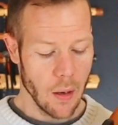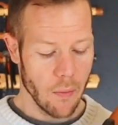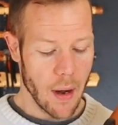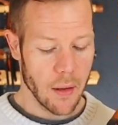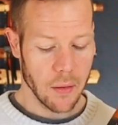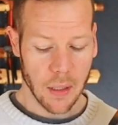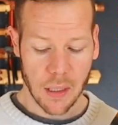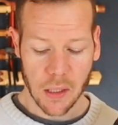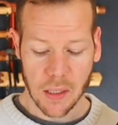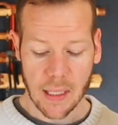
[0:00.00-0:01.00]
rather than
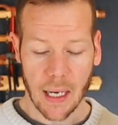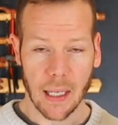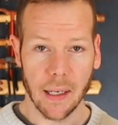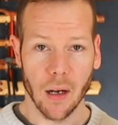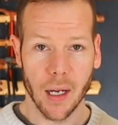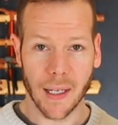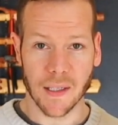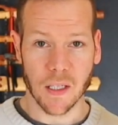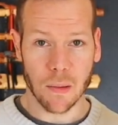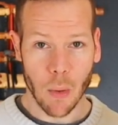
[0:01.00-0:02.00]
just settling on a
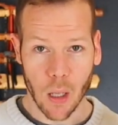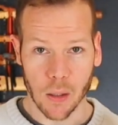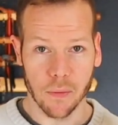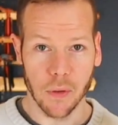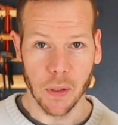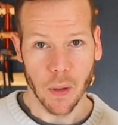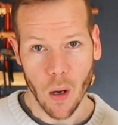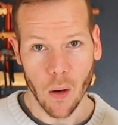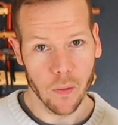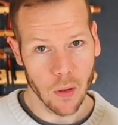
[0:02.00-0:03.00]
smaller flute
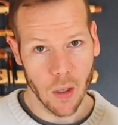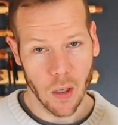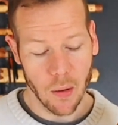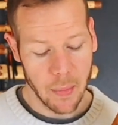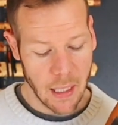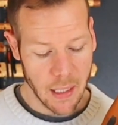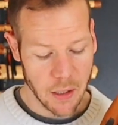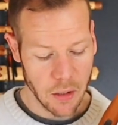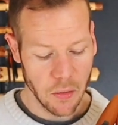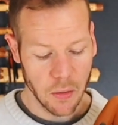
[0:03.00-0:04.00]
overall
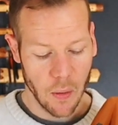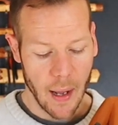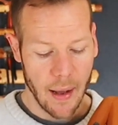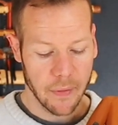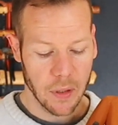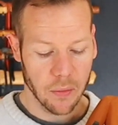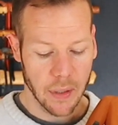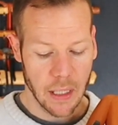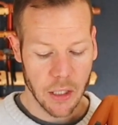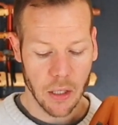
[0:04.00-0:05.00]
because you don't have to
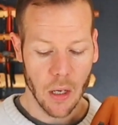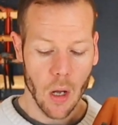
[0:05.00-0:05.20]
reach